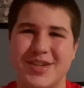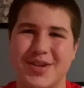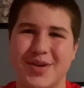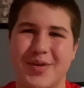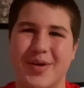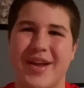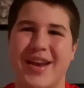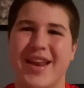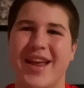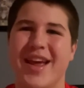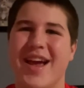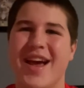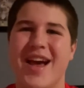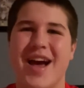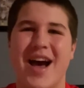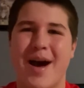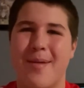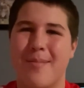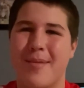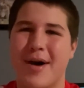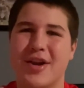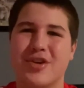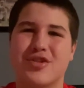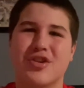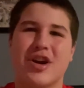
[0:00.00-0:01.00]
it. I'm
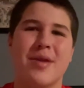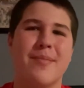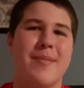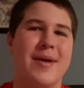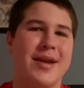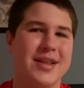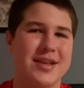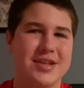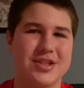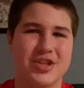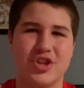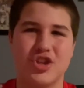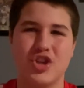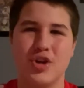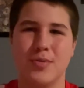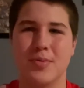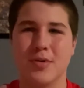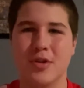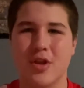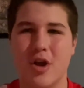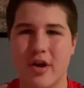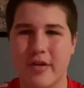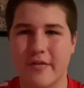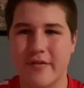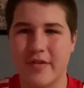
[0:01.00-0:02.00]
not trying to make this a super
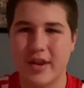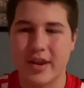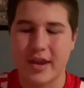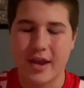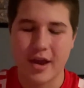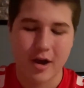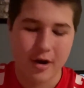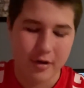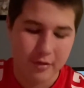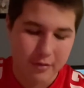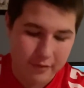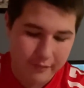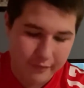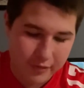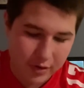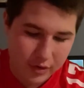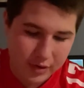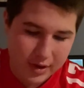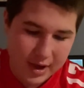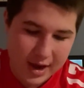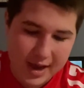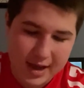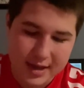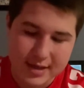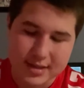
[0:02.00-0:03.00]
long video for you
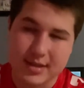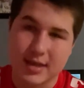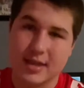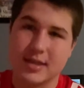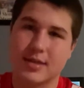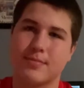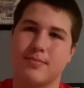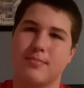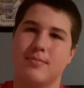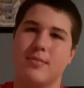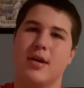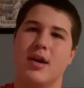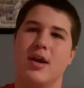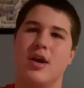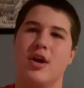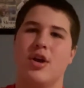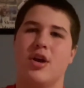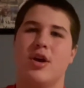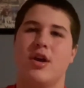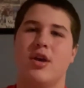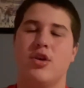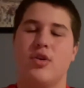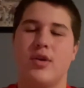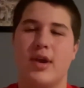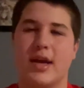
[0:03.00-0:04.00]
guys. You
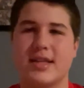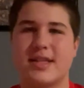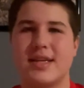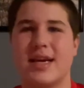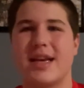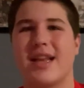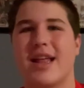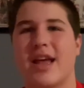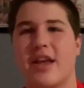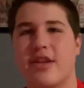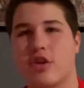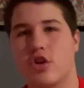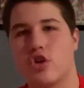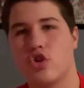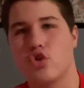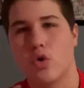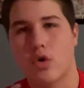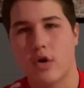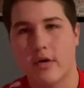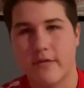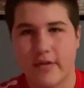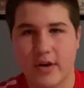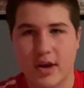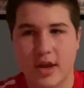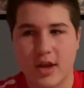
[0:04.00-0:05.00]
guys tend to like the
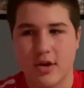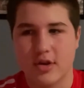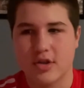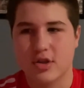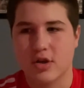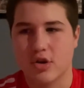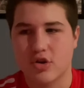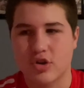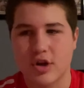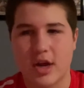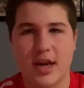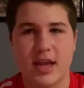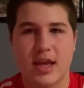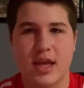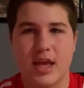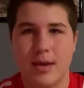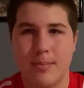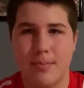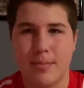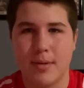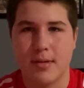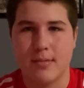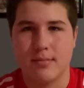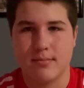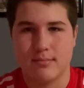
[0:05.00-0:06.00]
shorter videos, so I'll try to
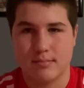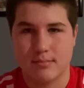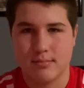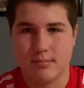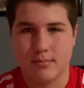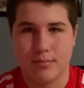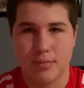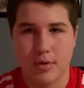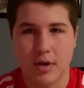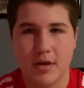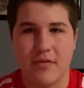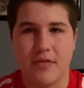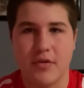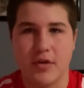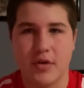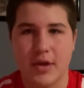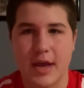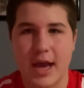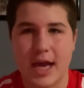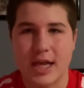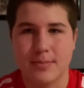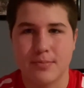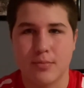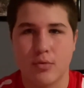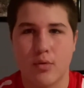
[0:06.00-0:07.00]
keep it brief for you
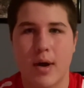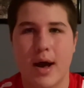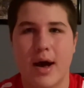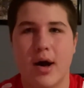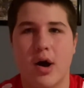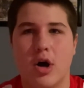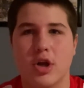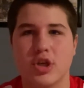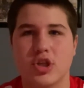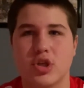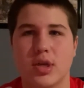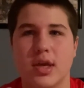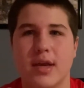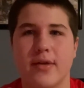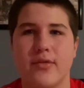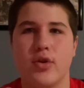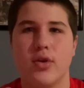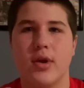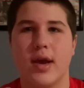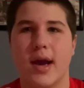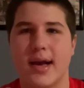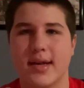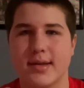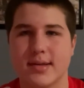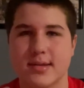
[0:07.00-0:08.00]
guys, but while also giving you
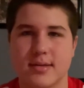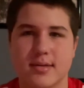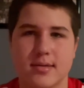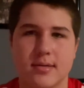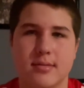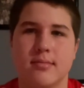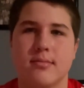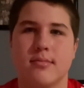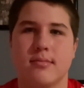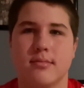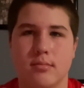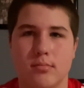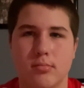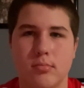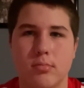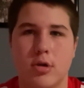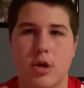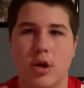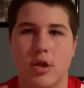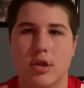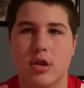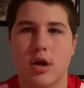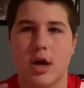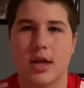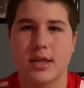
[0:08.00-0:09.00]
guys
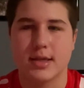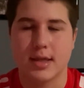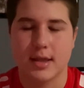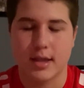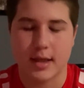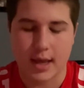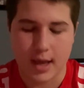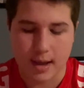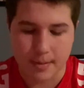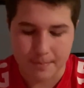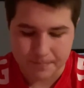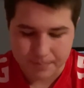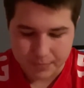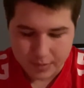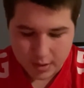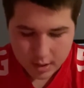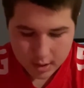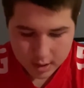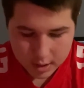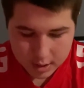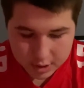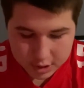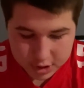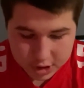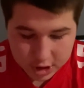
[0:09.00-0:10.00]
good thoughts on the game.
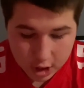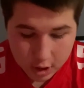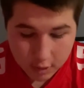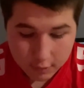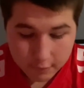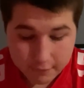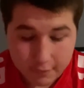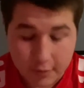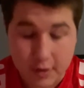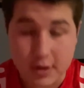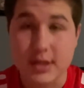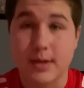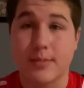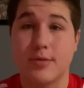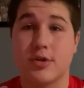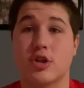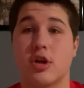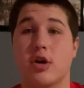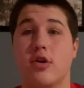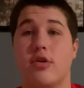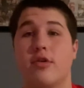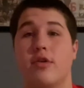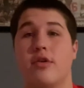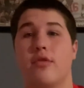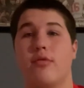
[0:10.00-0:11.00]
So first, I'm gonna
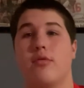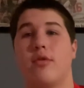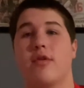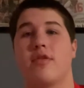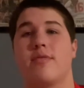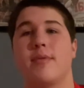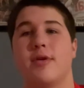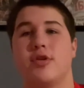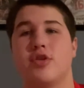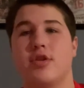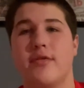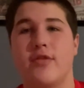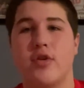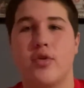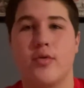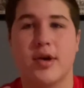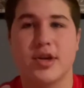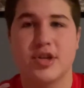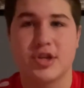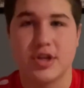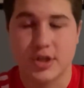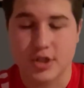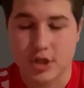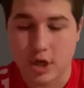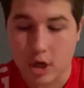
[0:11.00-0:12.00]
start with my trivia
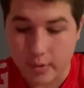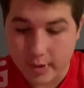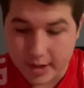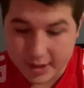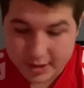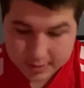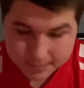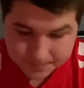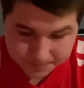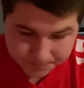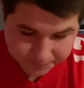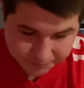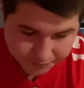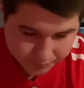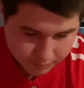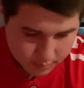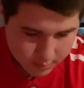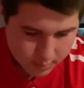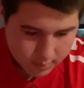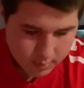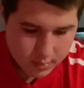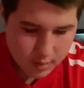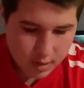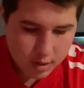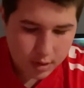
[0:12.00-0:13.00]
question. As always,
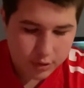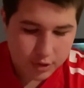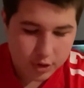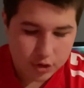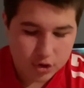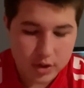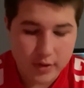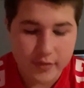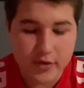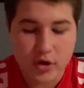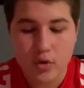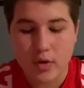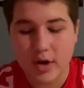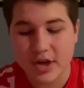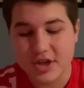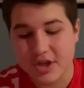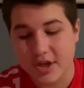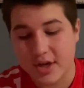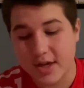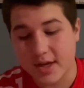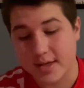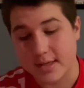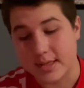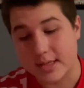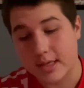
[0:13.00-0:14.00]
the trivia question
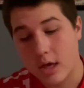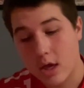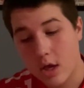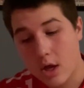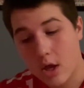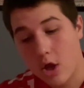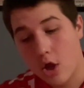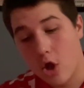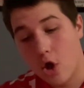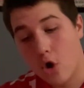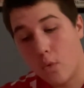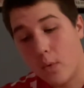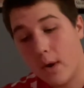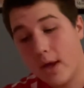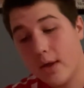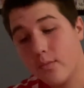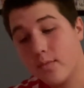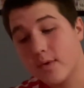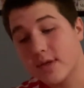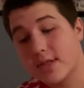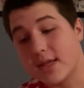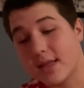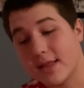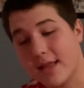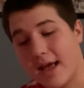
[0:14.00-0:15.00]
is: when
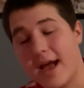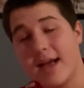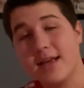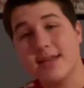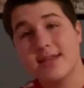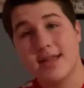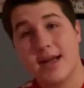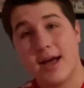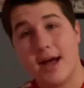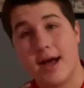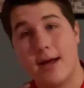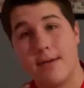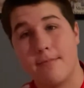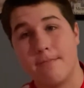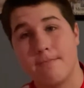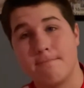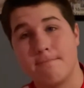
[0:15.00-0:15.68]
was the last time